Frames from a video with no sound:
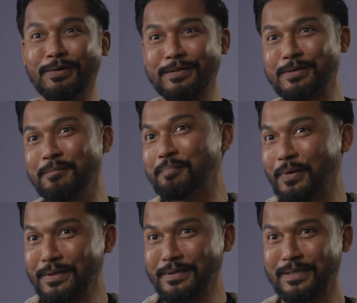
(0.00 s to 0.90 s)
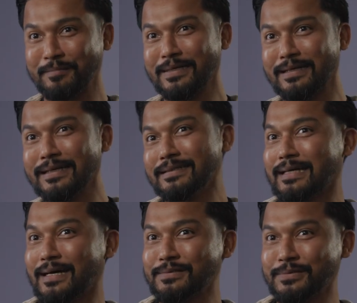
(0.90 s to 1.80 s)
or the component can be
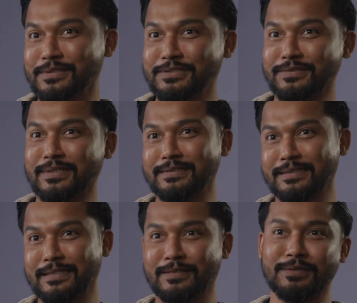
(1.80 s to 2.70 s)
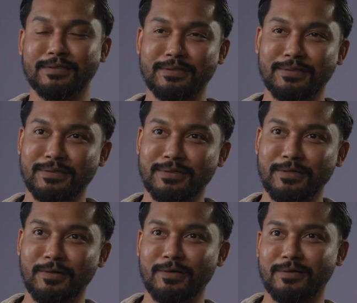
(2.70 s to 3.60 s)
linked out to a JIRA ticket,
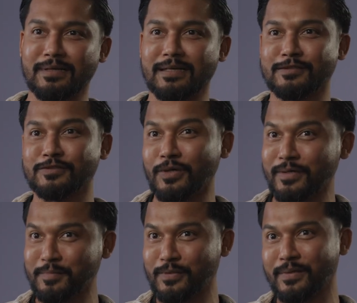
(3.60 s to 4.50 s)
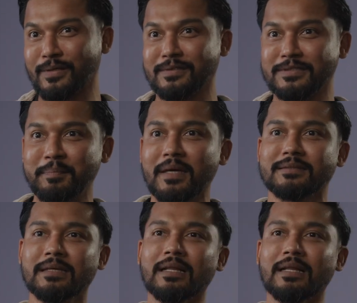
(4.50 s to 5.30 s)
or like a storybook with all the specs.